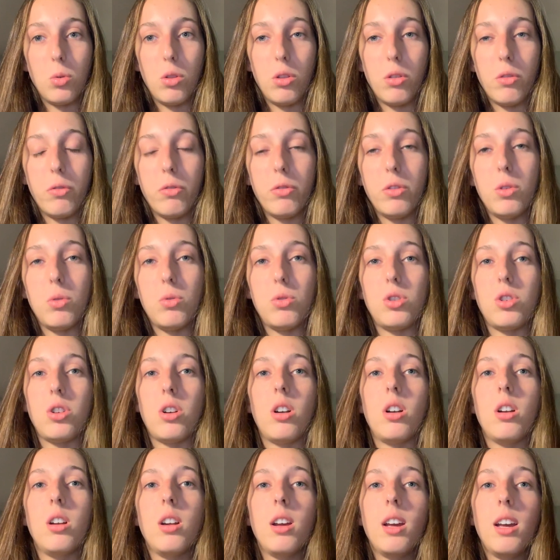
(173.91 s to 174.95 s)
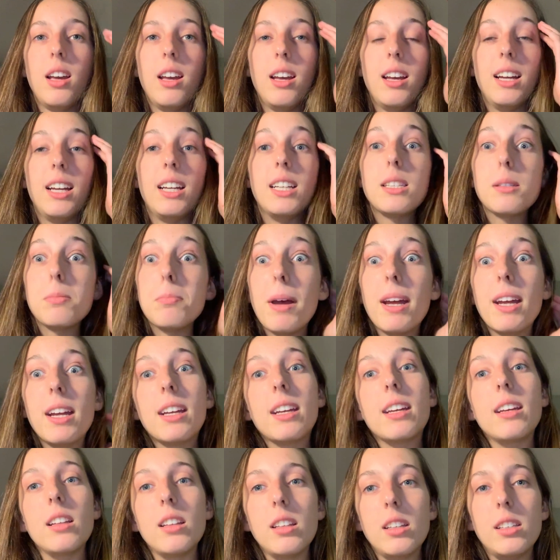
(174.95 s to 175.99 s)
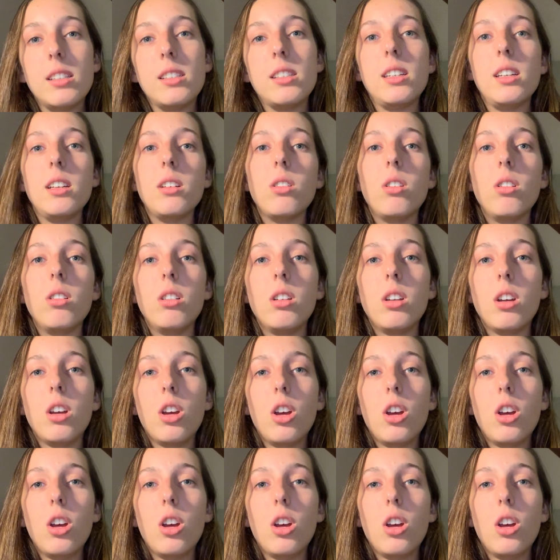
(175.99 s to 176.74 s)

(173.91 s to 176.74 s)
in the future. It's my Achilles heel.